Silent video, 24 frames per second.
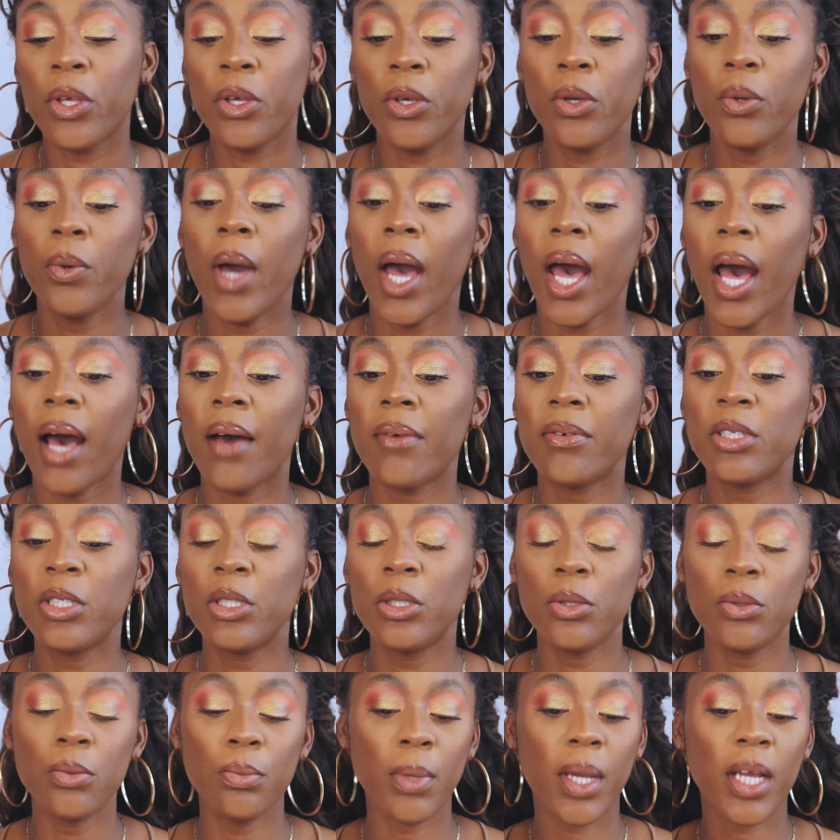you have
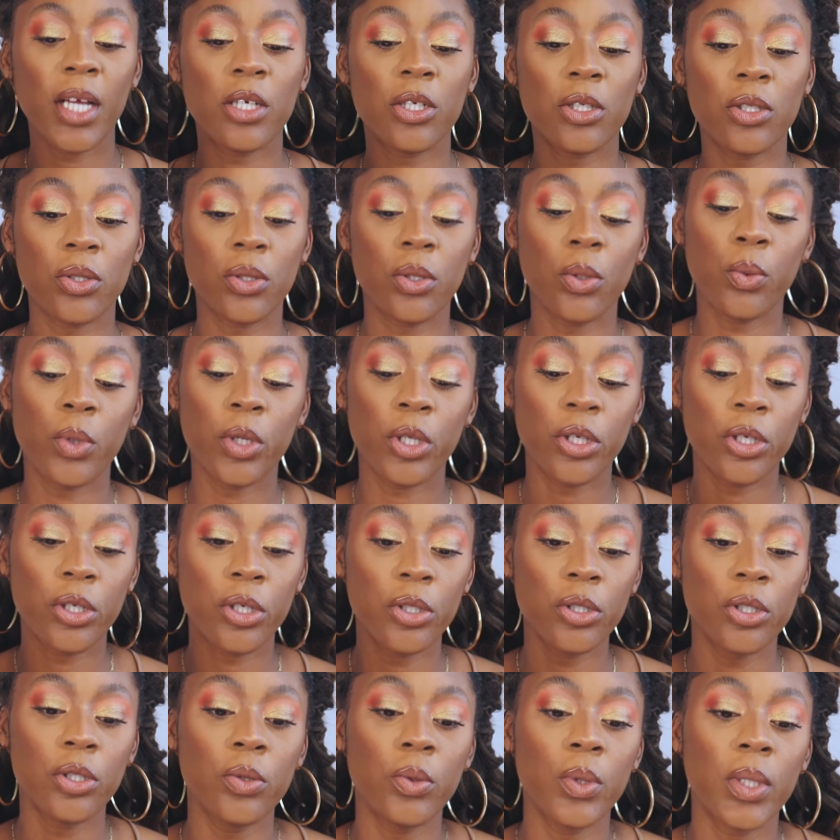to make sure when
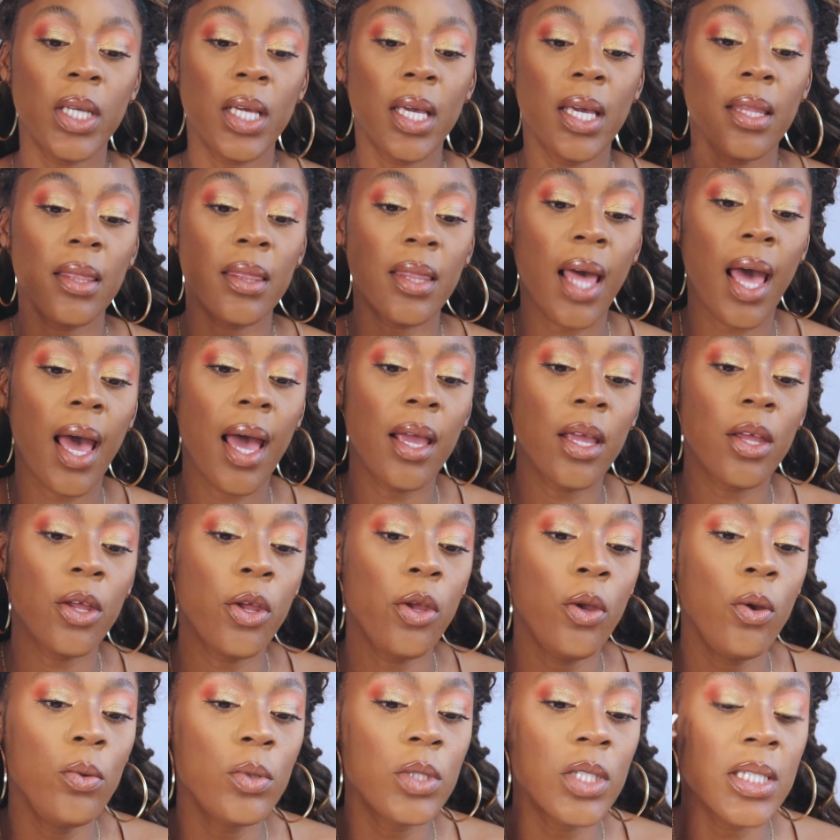you're doing it that
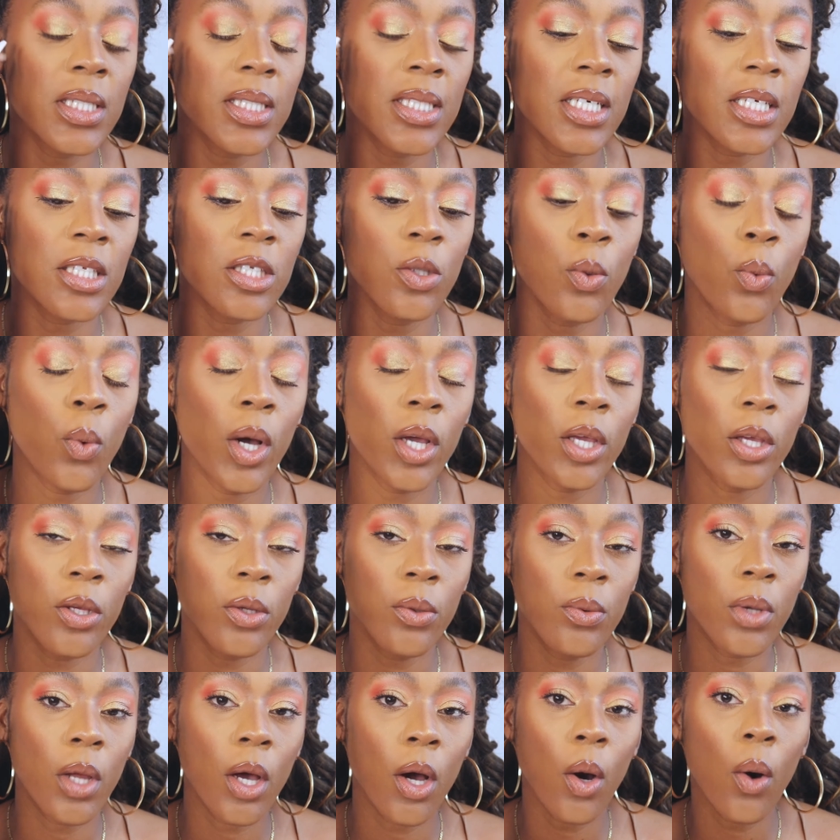you just stick to what
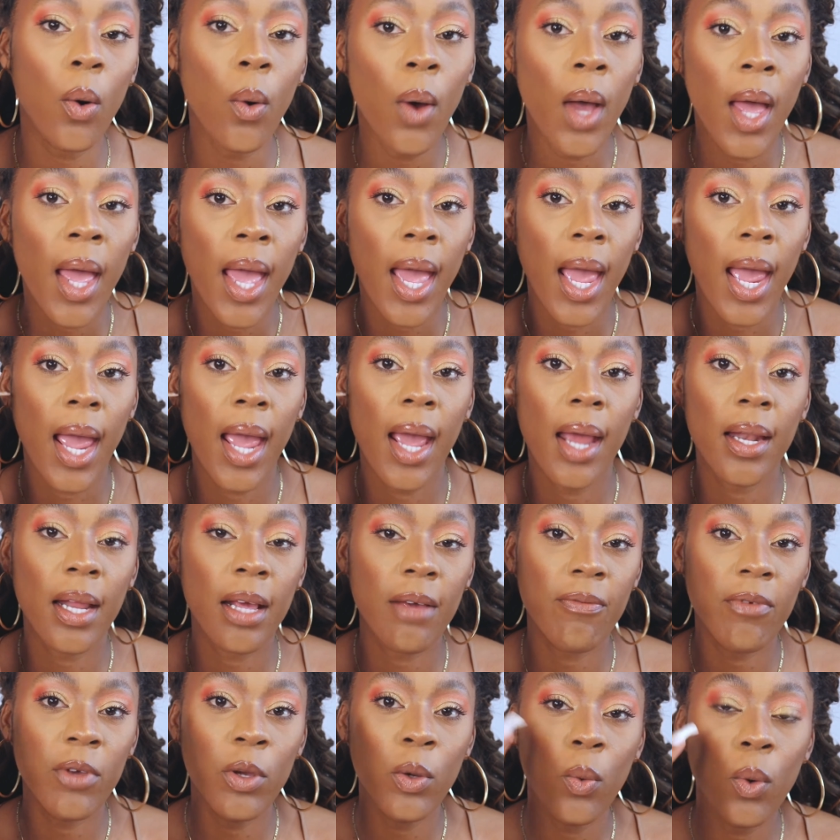you know. And
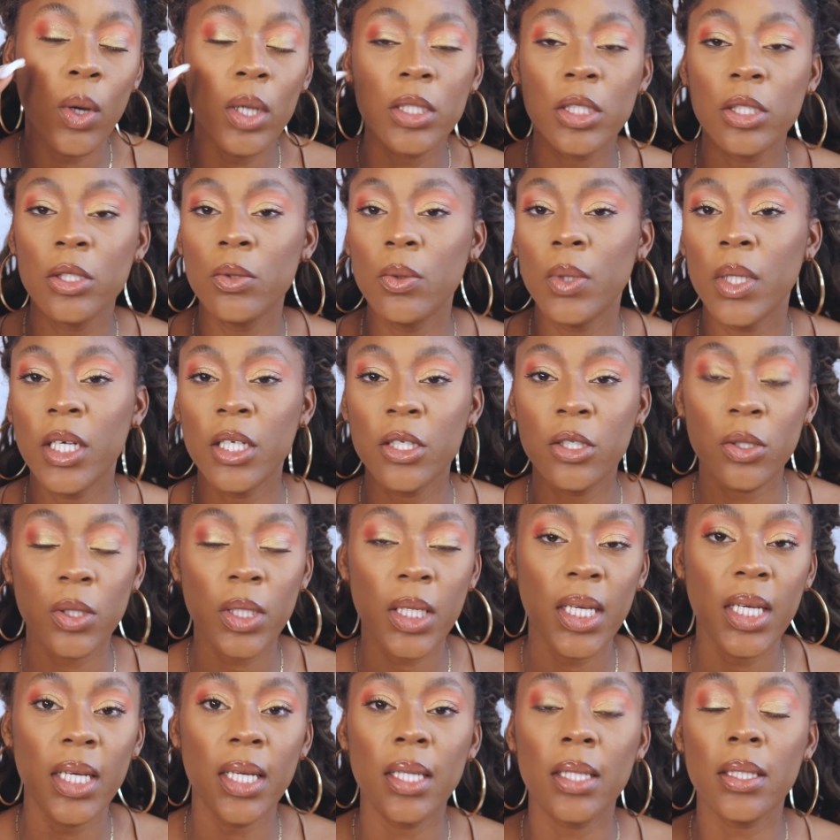if you want to do
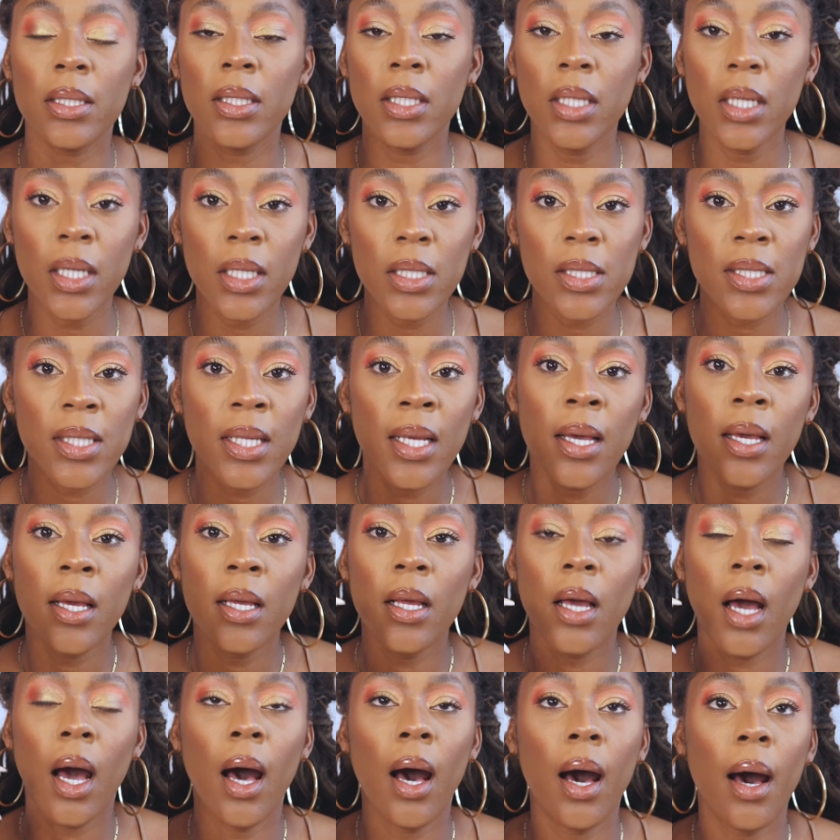intricate looks,
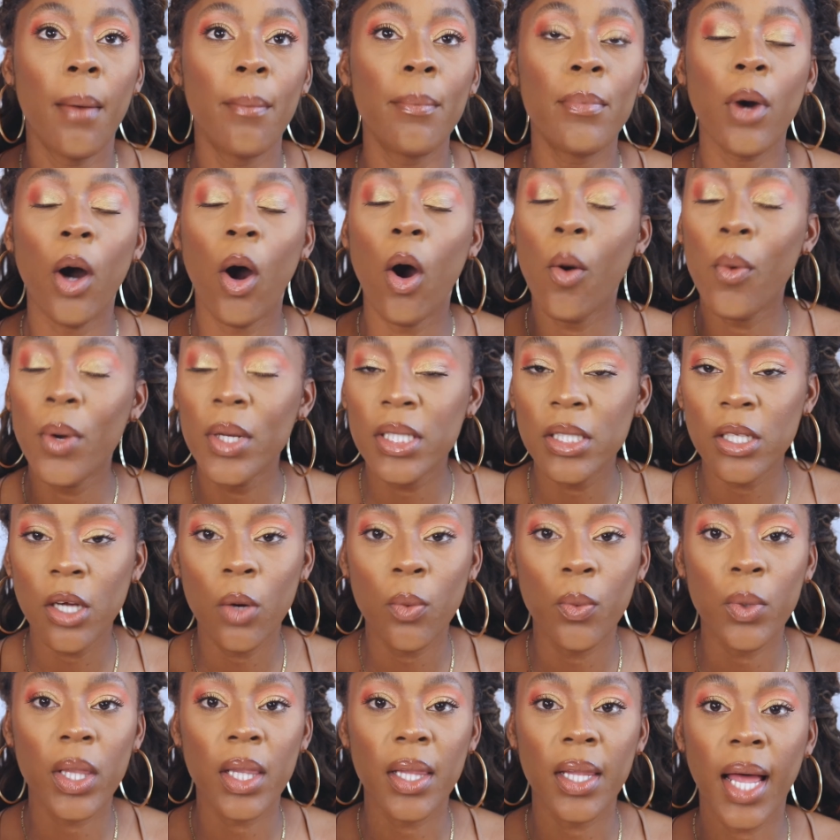um, always
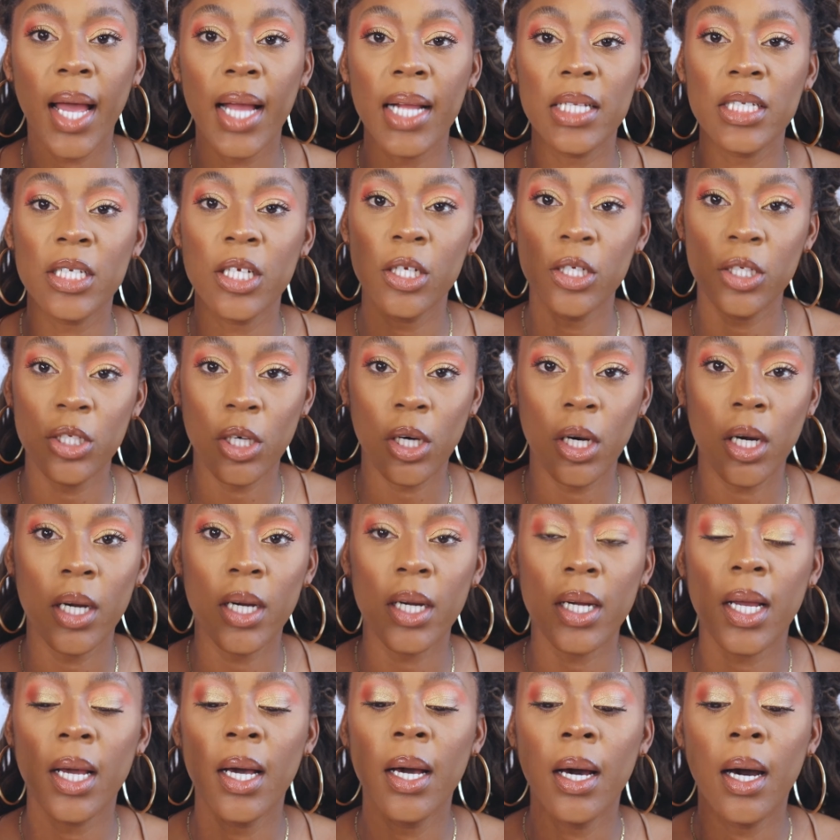start with light to
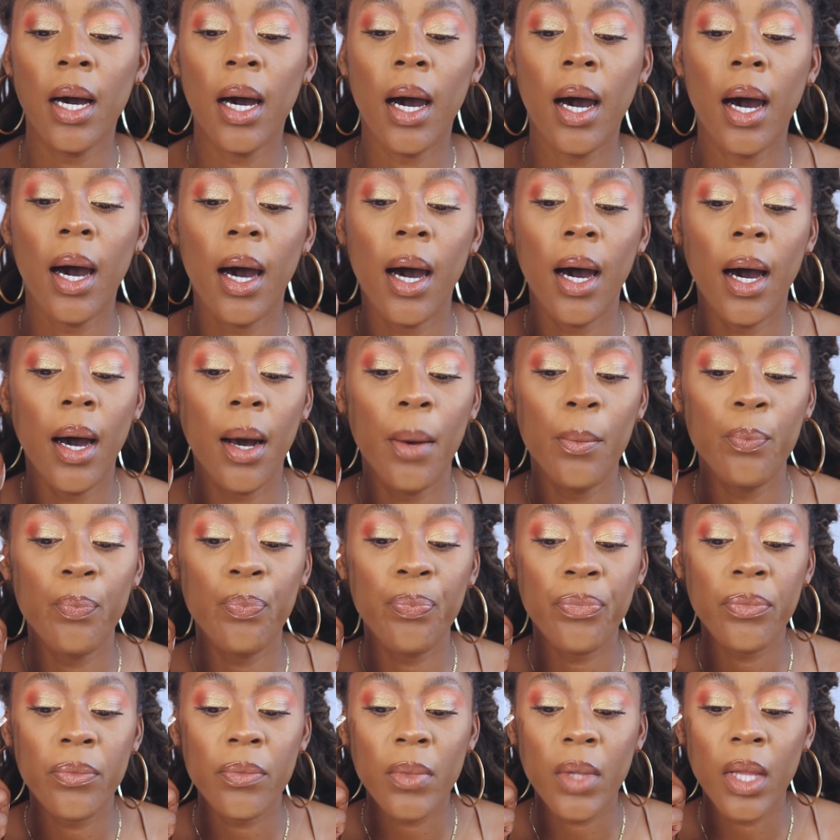dark.
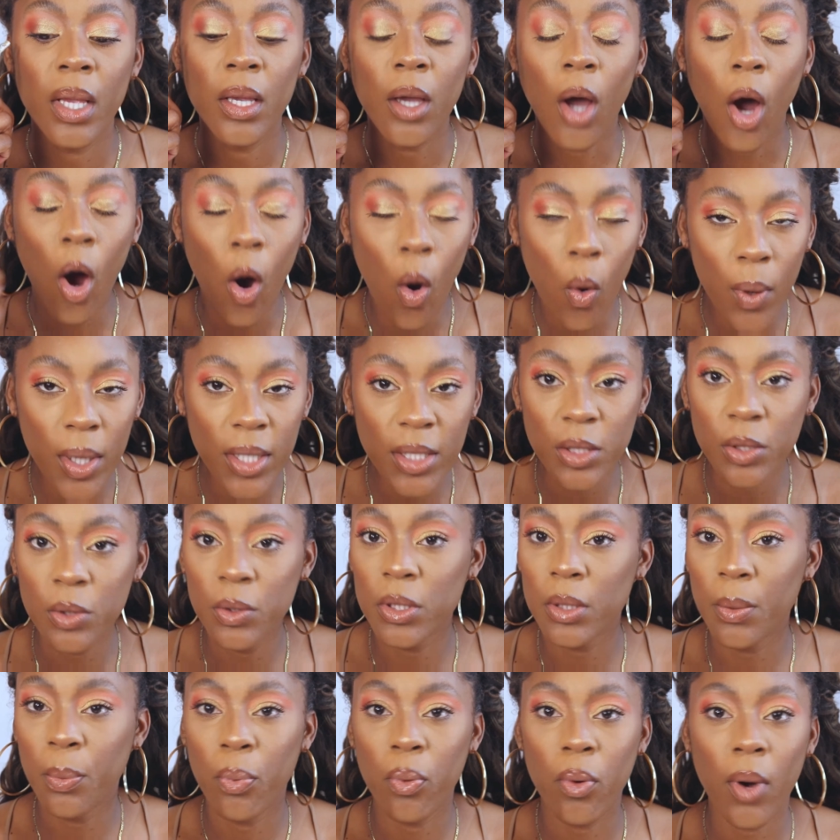Um, always
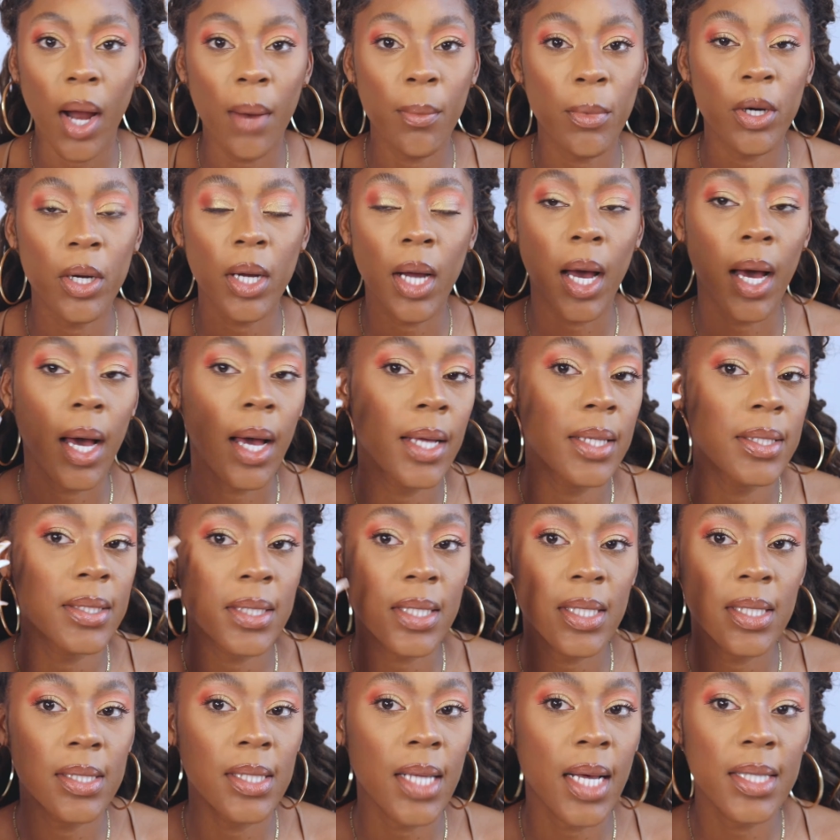use a primer, guys,
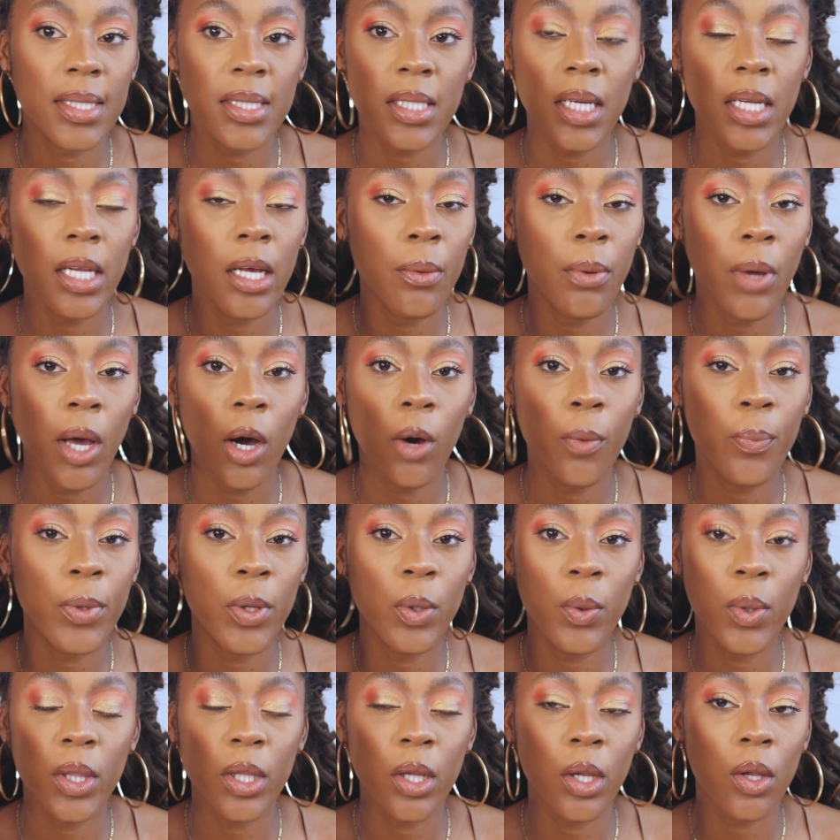because that's going to help
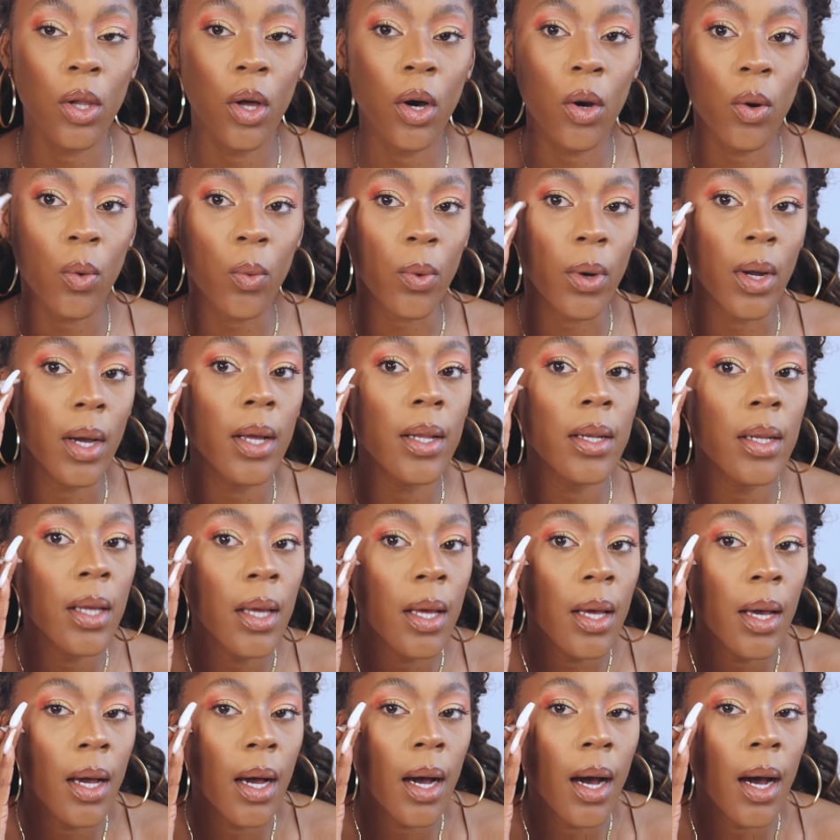you in the long run.